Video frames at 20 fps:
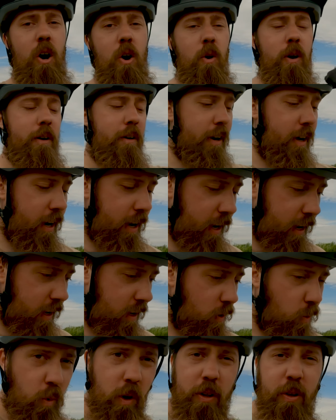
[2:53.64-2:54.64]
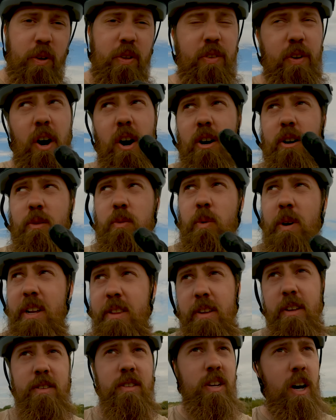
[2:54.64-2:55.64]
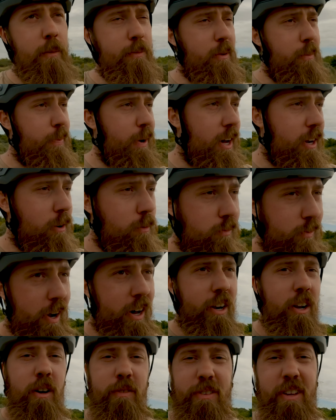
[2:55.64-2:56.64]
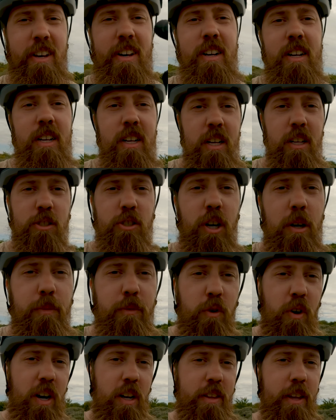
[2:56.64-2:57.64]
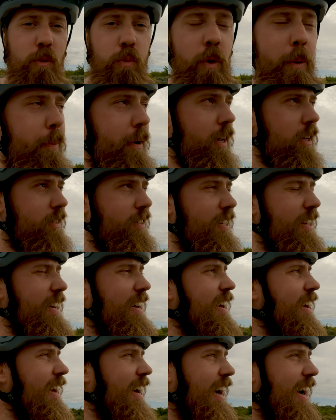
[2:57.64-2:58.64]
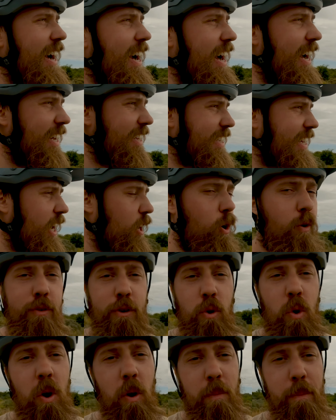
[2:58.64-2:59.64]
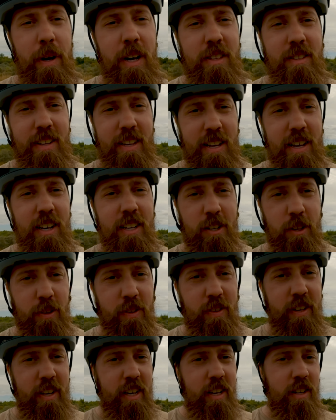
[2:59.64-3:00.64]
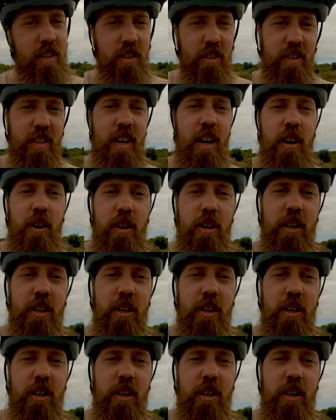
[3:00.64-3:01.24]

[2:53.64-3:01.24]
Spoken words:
Oh, and we'll start with the top to bottom run of the jump trail that we built. It's kind of overgrown, but you'll see how it